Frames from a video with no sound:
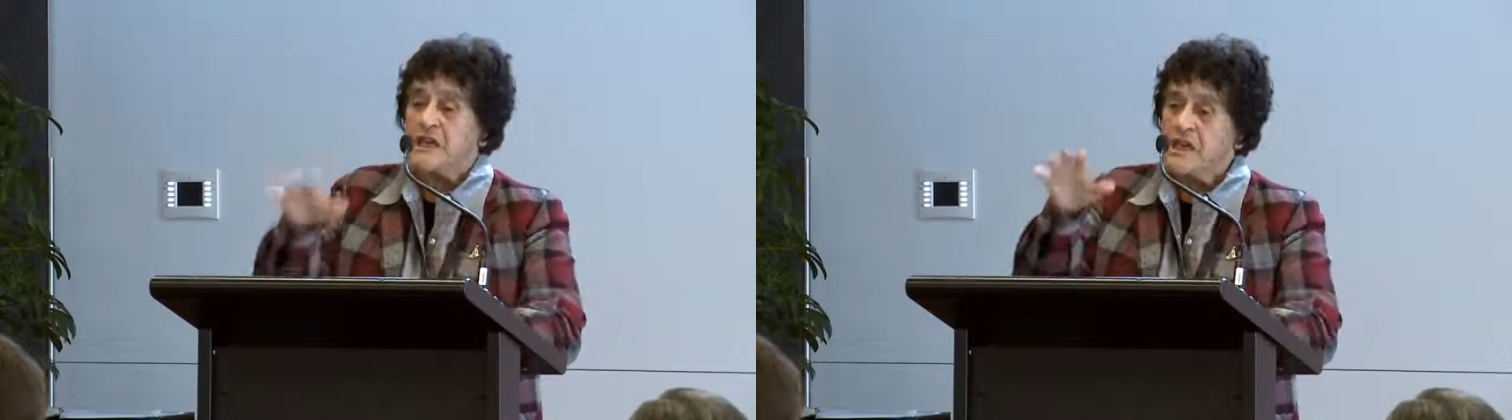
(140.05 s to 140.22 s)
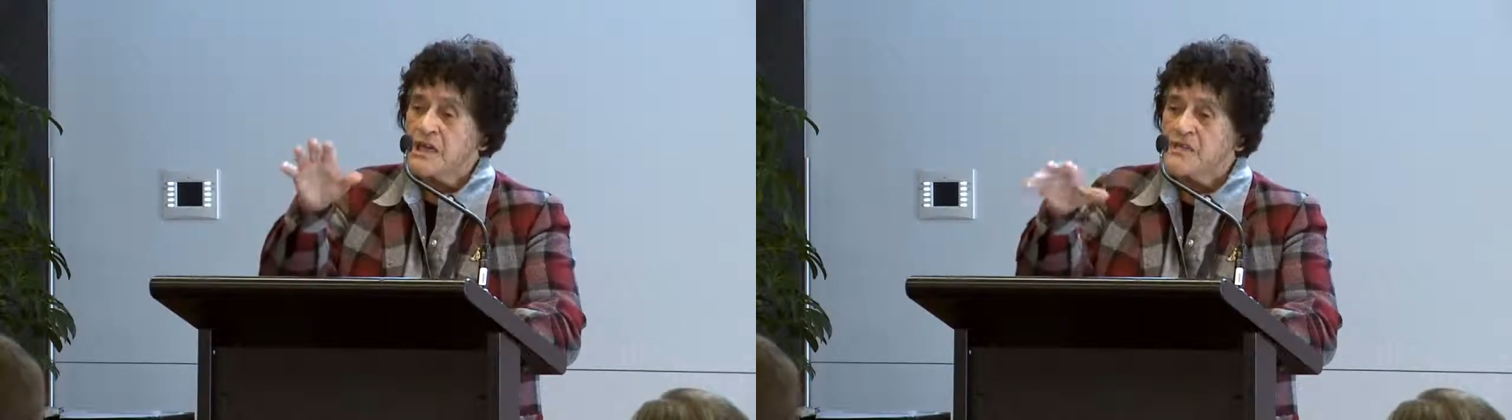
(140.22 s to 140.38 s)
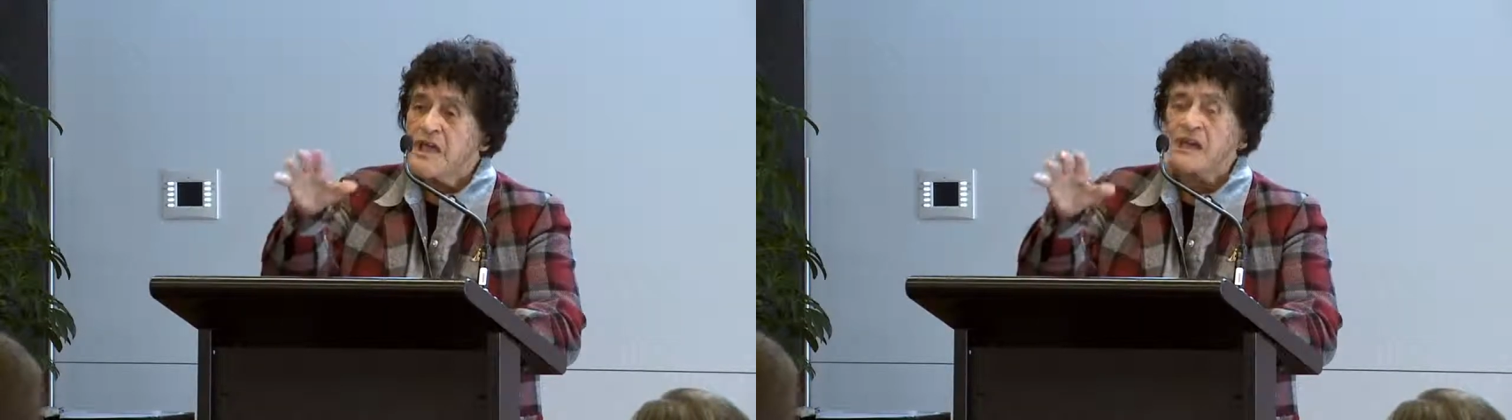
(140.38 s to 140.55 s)

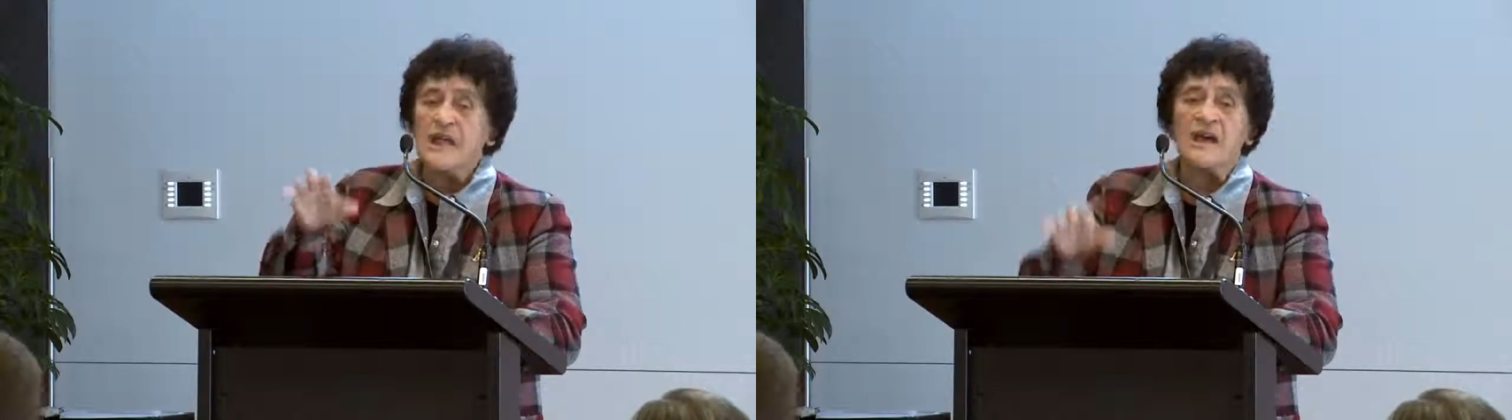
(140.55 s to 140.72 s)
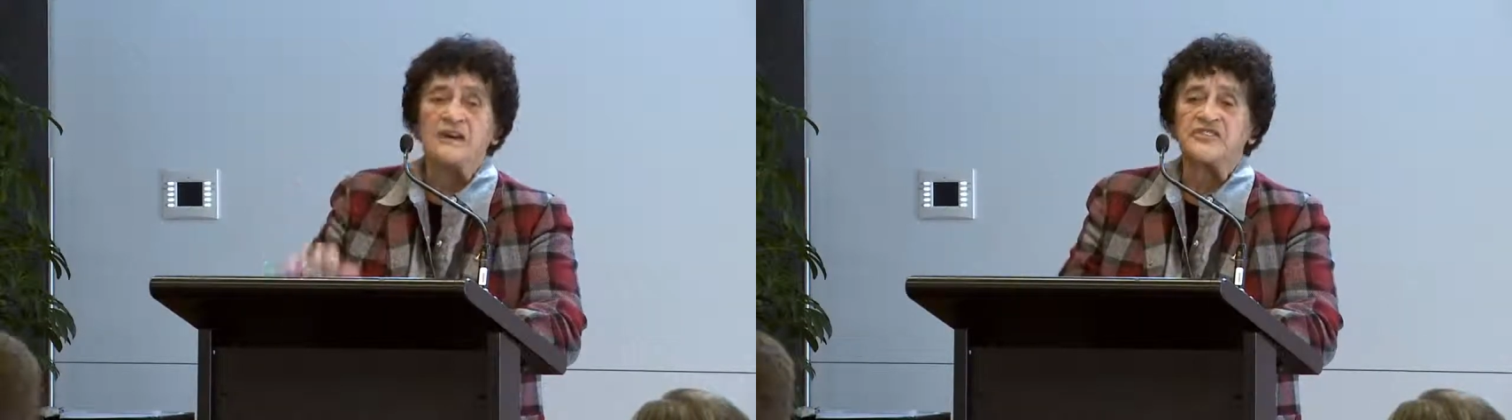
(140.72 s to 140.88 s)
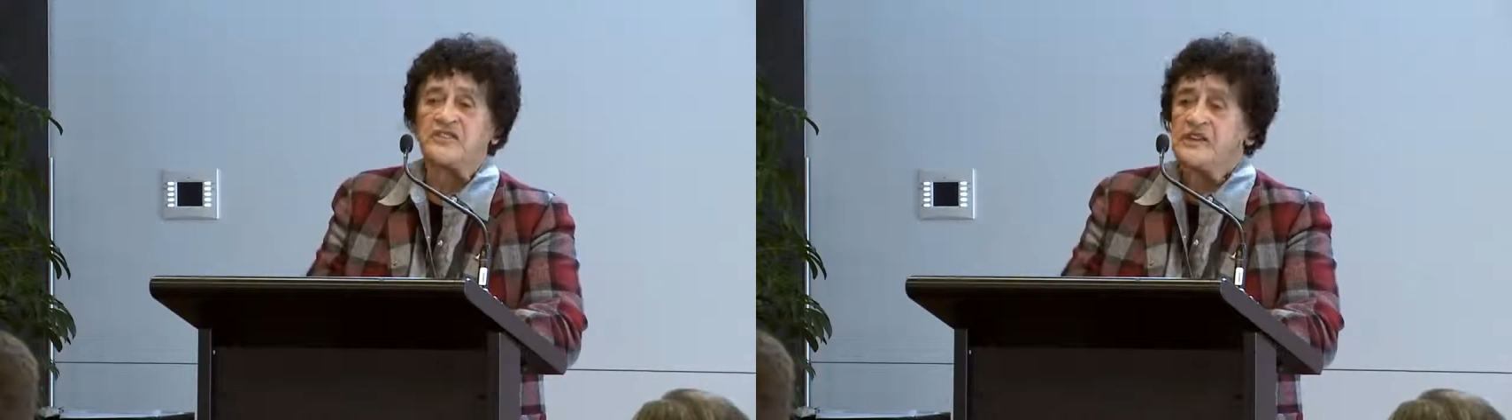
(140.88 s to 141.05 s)
in that
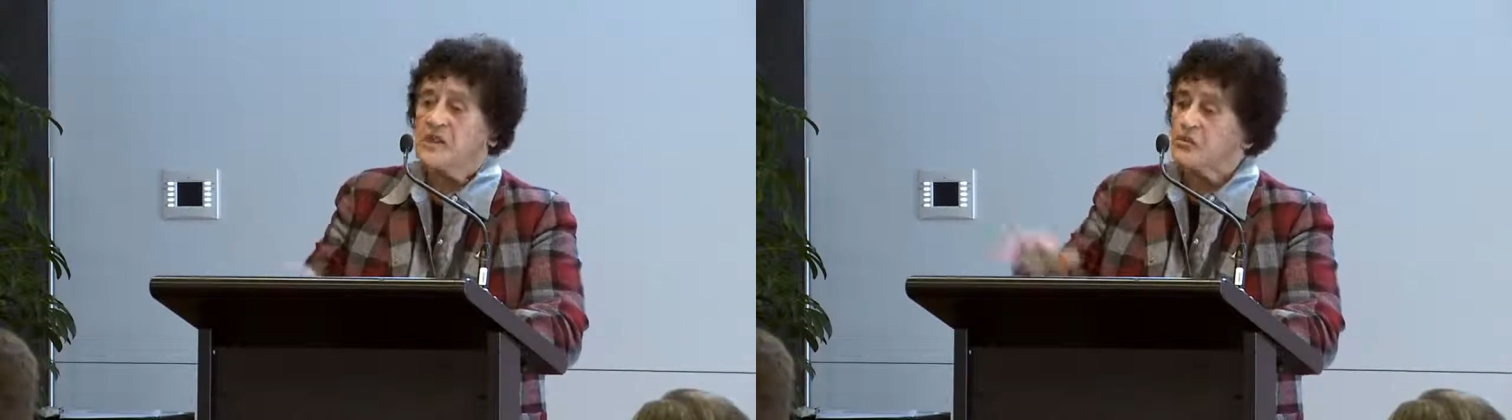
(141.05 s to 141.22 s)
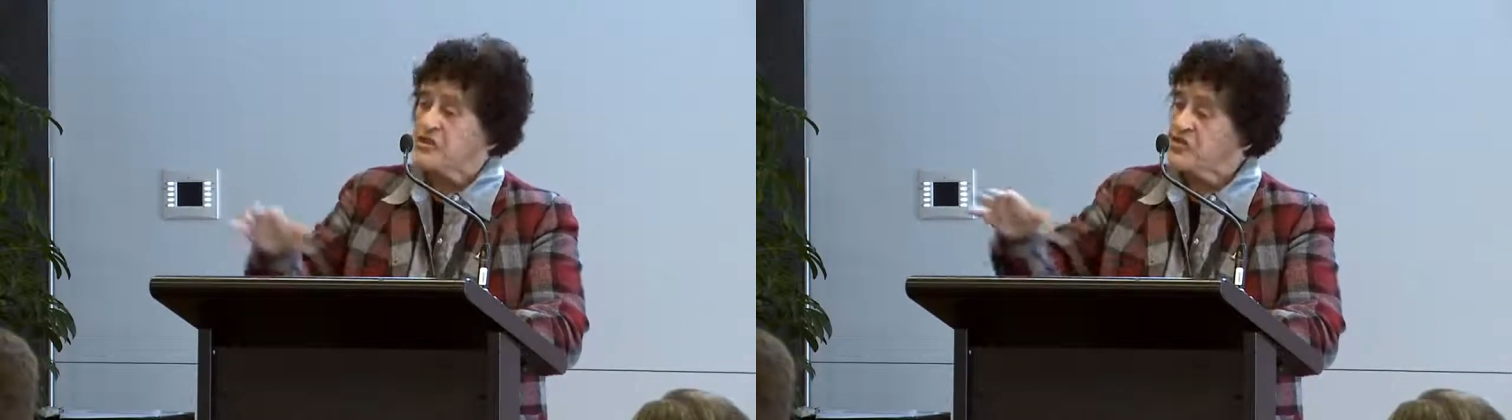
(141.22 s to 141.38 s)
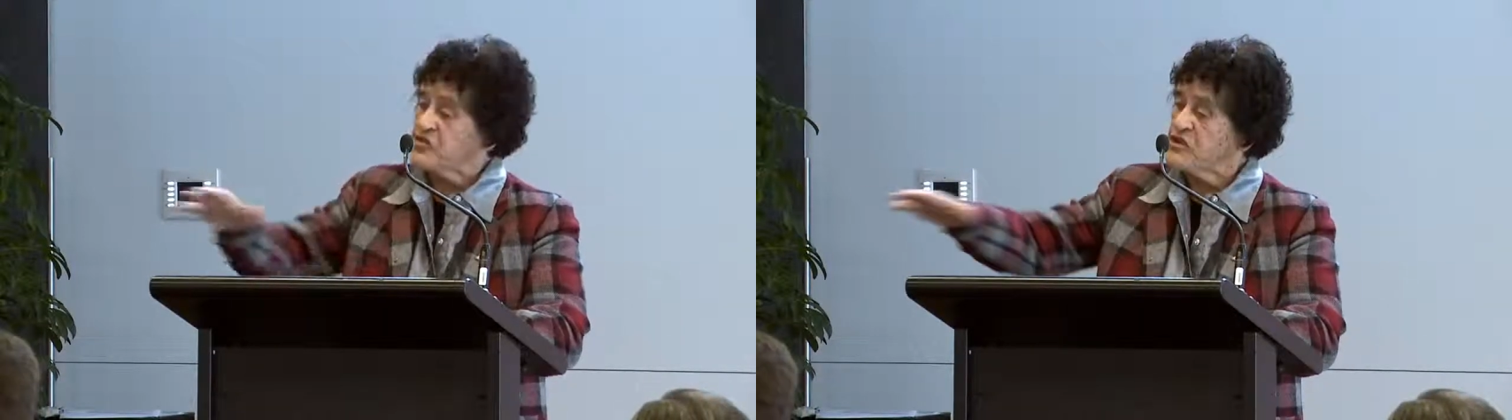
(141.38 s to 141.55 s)
house
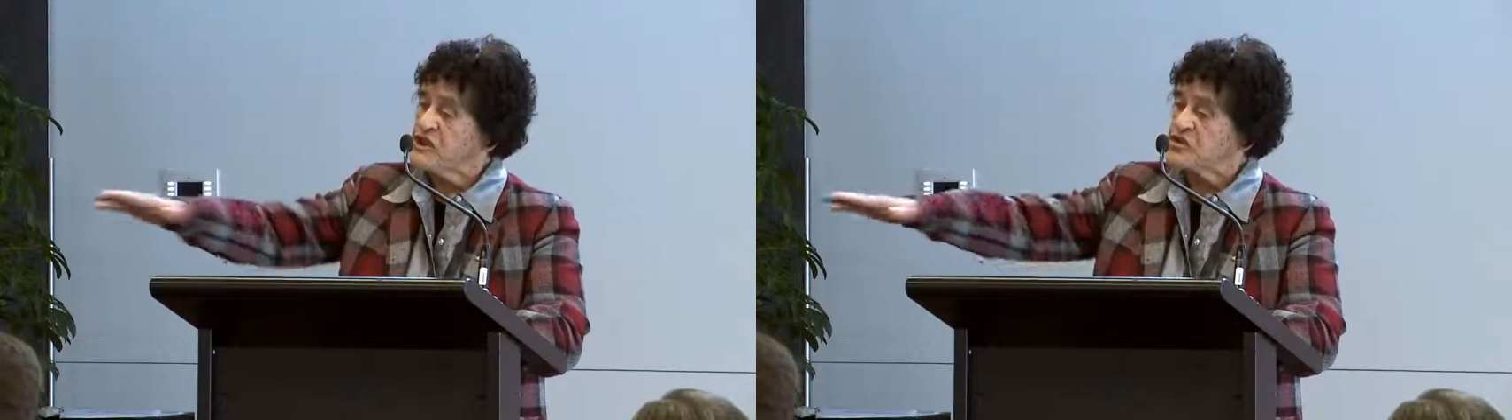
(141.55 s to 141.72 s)
with three